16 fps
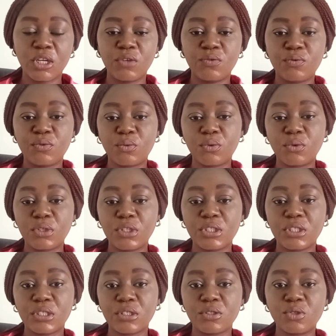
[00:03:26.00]
If you roll
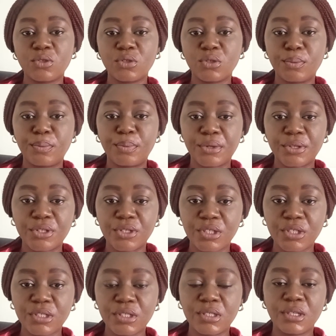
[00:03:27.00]
it down to the
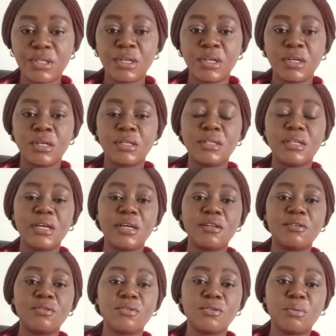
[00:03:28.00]
patient,
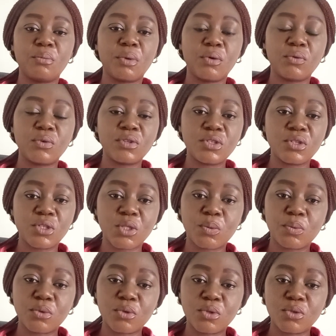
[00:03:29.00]
then number one thing you're
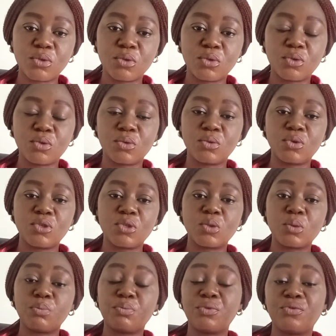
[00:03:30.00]
supposed to do is
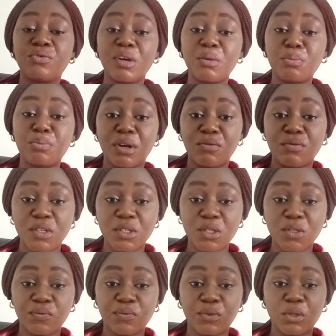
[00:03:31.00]
to provide
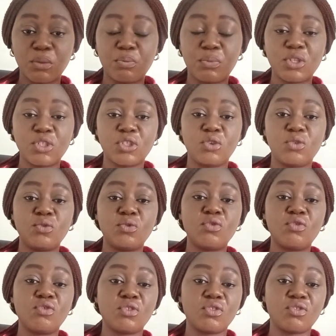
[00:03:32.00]
privacy for the patient.
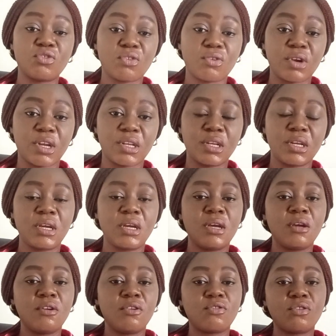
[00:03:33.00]
Use your screen.
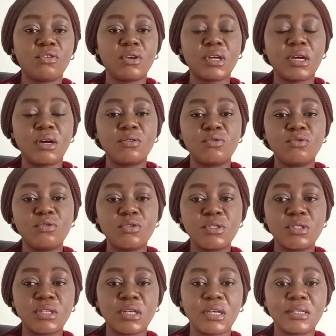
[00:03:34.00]
So you can
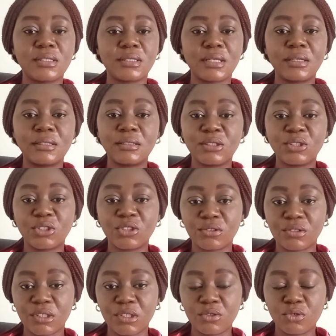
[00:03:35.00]
use a standing
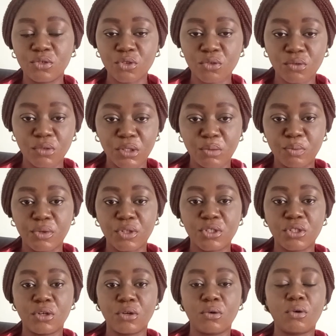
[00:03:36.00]
screen to screen the
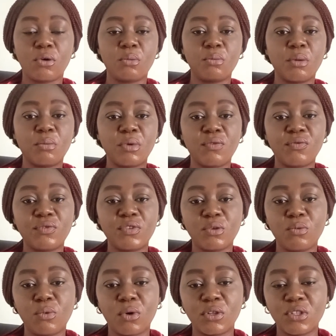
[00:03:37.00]
patient, or maybe if the
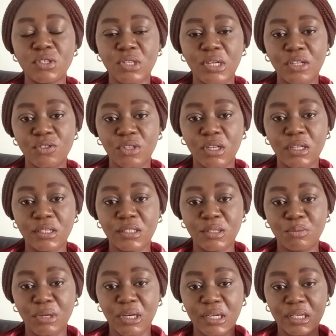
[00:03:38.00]
ward is actually
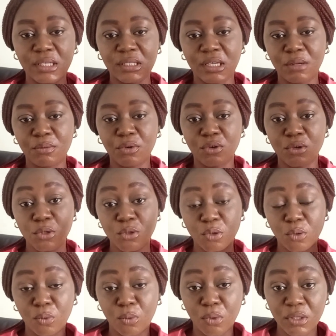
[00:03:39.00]
demarcated, because
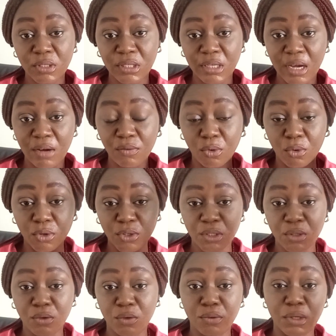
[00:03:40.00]
some ward they have
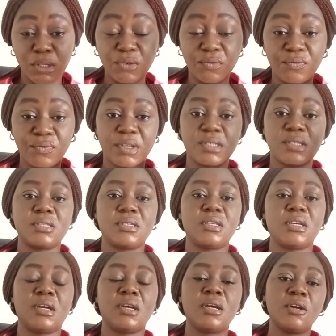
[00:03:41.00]
curtain already fixed
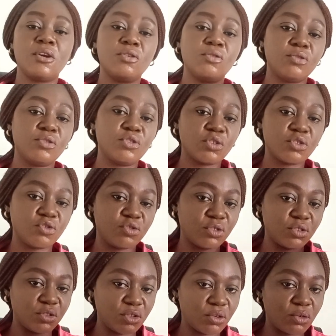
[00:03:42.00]
there, you just
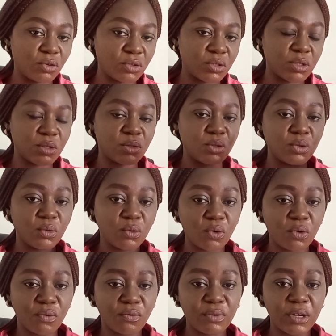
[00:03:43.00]
draw the curtain to
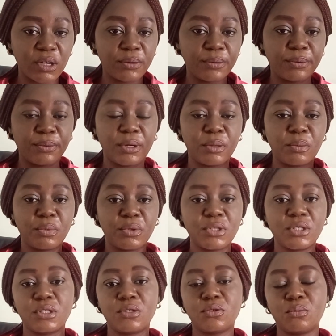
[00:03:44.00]
cover you and the
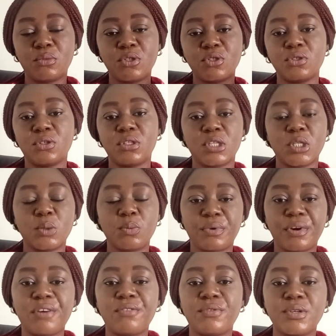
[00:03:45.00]
patient to make sure there's
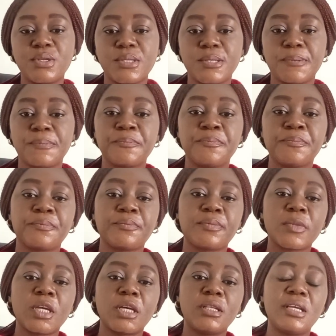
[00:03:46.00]
privacy.
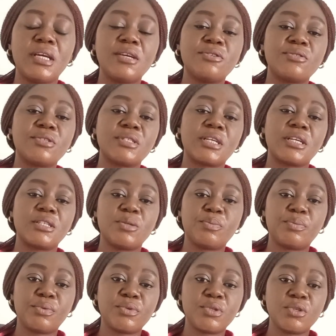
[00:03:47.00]
Then you start the
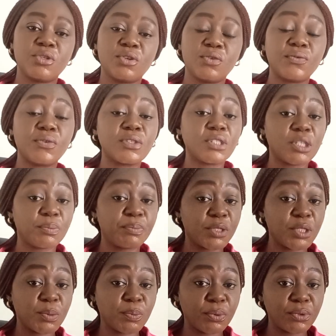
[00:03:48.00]
procedure. For
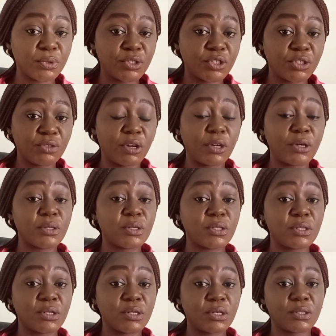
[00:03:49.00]
sponge, you are using
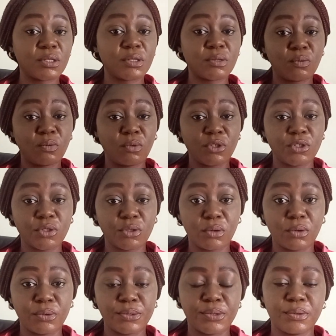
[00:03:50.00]
6
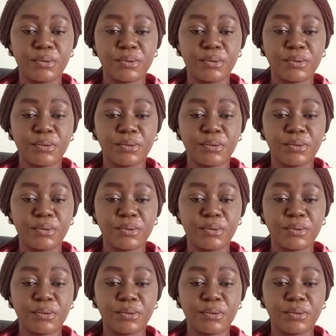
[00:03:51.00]
washcloths.